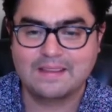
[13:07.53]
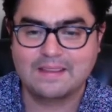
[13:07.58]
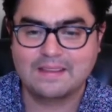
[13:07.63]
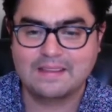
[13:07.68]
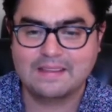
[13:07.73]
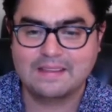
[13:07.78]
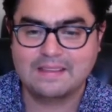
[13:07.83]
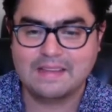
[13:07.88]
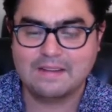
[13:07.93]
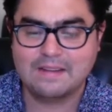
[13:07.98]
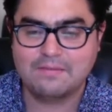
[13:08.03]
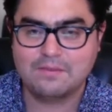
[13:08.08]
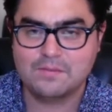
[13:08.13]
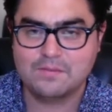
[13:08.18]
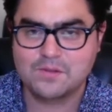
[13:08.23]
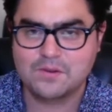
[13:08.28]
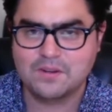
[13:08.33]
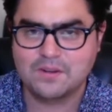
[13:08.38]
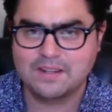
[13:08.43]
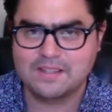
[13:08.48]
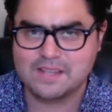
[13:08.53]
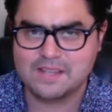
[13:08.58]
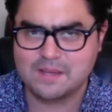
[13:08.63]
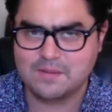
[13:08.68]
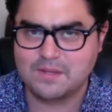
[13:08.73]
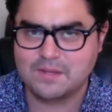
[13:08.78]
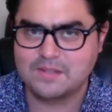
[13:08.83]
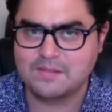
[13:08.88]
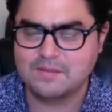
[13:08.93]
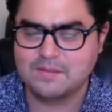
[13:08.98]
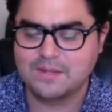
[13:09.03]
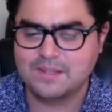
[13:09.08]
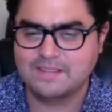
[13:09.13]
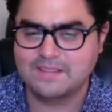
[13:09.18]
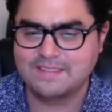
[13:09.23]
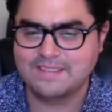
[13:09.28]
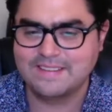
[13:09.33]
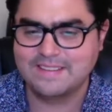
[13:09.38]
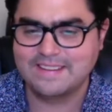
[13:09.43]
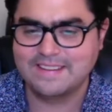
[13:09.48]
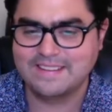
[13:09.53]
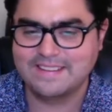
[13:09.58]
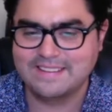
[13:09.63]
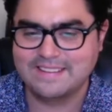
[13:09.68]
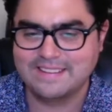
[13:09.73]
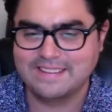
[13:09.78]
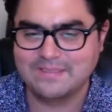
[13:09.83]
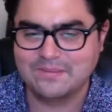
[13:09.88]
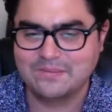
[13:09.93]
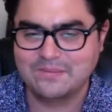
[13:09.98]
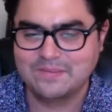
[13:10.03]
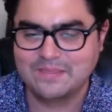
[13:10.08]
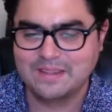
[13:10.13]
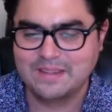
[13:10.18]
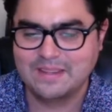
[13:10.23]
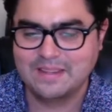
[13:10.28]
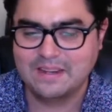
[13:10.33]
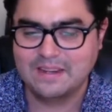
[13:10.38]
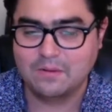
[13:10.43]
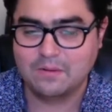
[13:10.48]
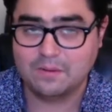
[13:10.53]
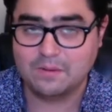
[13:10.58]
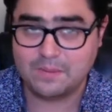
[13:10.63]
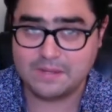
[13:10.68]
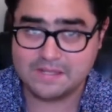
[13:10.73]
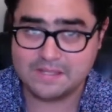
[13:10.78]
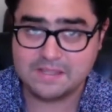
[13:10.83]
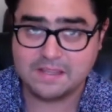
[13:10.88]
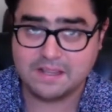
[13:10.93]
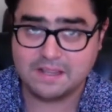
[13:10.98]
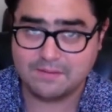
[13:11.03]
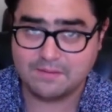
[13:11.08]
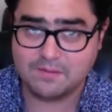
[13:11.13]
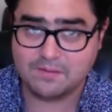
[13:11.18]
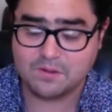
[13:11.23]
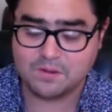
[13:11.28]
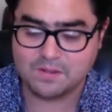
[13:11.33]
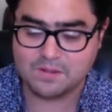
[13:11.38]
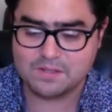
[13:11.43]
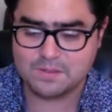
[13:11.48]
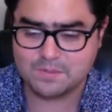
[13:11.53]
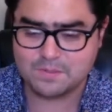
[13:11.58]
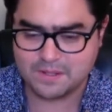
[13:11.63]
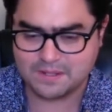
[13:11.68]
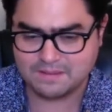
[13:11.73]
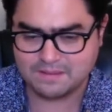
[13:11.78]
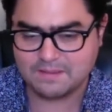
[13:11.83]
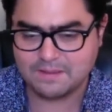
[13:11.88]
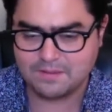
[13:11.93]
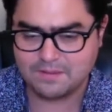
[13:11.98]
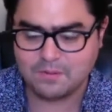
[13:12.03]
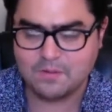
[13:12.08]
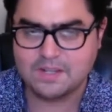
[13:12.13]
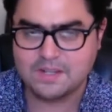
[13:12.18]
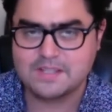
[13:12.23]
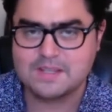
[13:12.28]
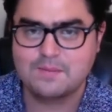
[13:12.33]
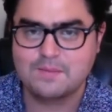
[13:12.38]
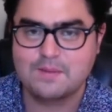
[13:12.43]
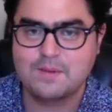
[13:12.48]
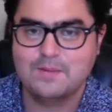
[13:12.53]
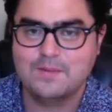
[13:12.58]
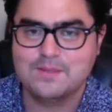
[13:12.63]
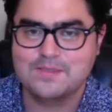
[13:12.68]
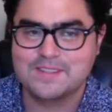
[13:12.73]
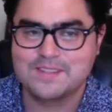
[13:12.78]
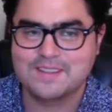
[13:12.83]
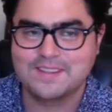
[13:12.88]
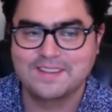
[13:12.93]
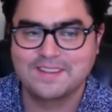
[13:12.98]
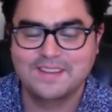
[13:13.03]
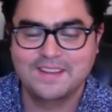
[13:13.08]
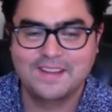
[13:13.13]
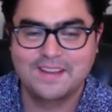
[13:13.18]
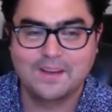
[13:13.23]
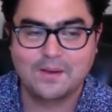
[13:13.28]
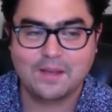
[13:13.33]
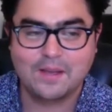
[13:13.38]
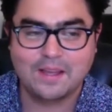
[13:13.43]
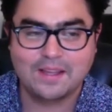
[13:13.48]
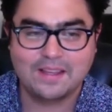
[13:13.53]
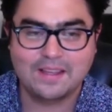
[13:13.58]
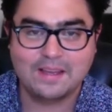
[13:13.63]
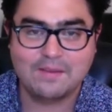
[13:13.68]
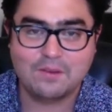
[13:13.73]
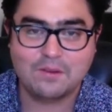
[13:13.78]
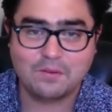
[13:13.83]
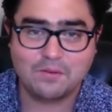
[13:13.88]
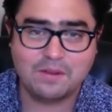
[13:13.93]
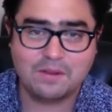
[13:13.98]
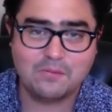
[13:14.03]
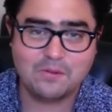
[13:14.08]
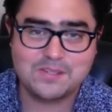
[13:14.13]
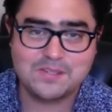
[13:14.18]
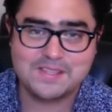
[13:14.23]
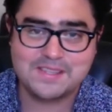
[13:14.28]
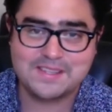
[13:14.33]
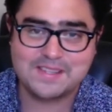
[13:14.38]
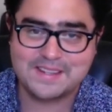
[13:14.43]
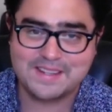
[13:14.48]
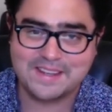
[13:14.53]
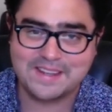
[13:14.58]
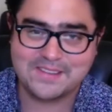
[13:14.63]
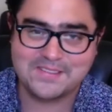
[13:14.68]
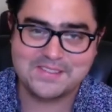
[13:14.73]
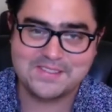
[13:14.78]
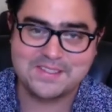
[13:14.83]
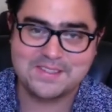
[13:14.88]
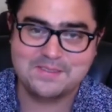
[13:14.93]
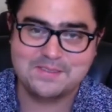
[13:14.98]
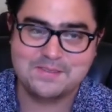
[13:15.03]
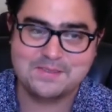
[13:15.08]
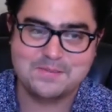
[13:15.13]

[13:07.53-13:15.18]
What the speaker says: get that film scoring assignment to me, and with peace and love, of course. But if you want to send me music, okay. Have a great rest of the day. I'll see you